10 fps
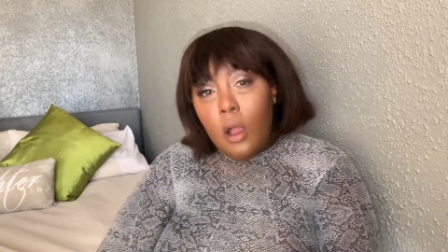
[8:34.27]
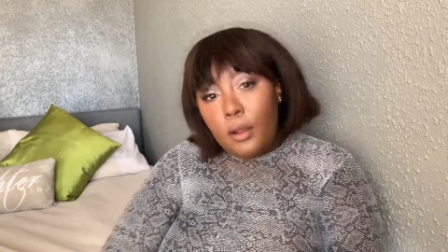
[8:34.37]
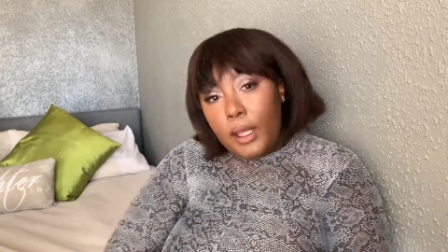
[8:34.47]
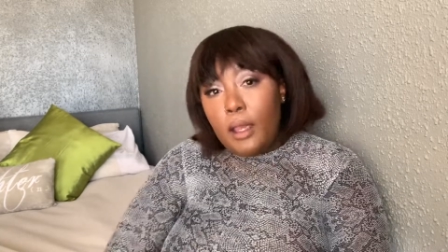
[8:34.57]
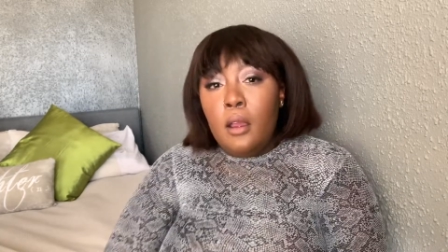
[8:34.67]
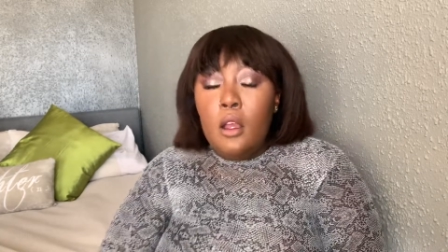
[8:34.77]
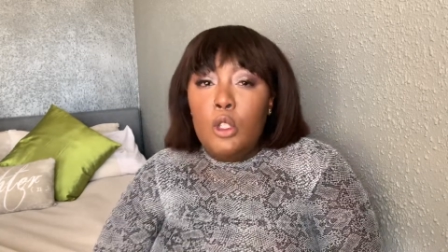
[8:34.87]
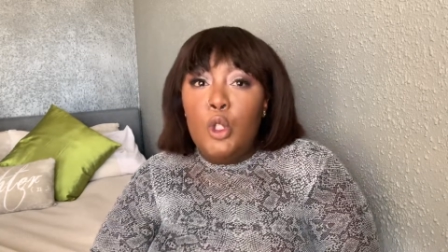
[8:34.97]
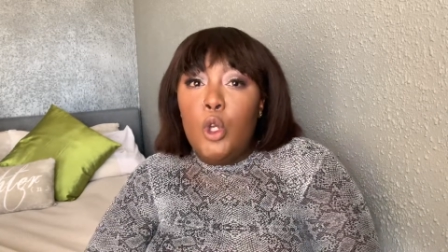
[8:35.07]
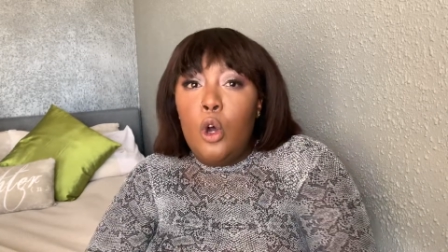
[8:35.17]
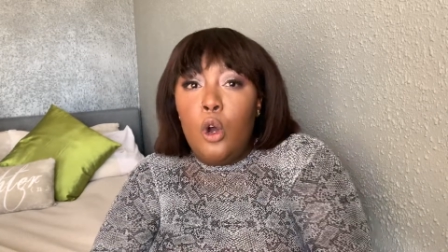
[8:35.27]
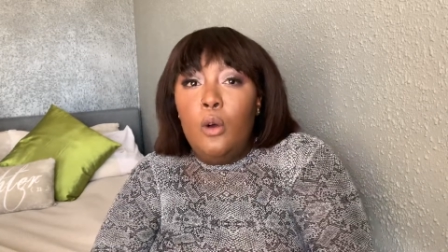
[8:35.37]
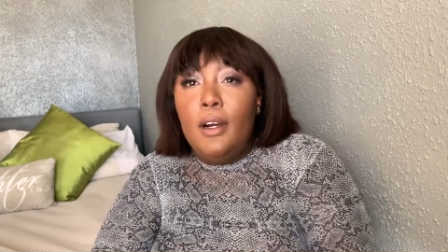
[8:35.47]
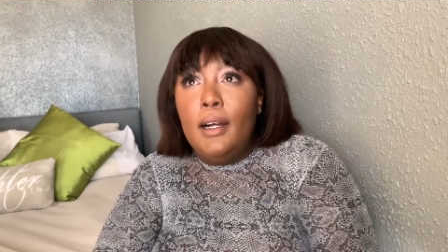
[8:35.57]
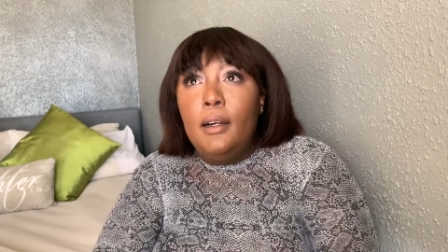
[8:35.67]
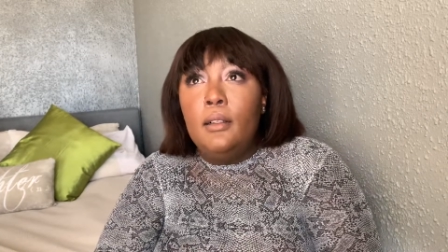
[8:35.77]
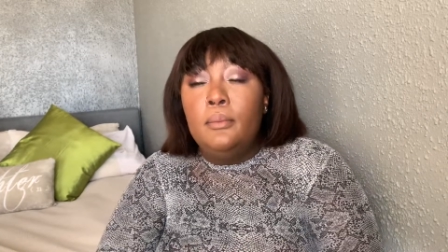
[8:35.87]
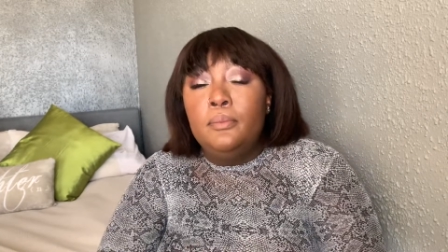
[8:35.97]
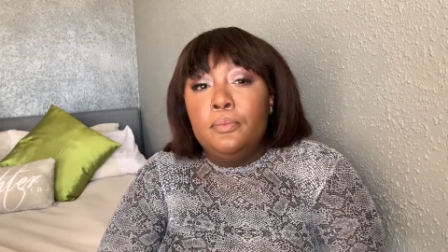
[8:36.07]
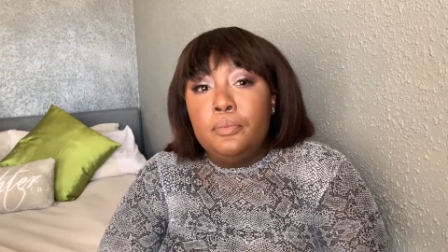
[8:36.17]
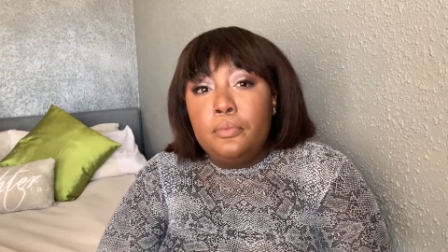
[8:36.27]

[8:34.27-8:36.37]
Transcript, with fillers: Okay, so um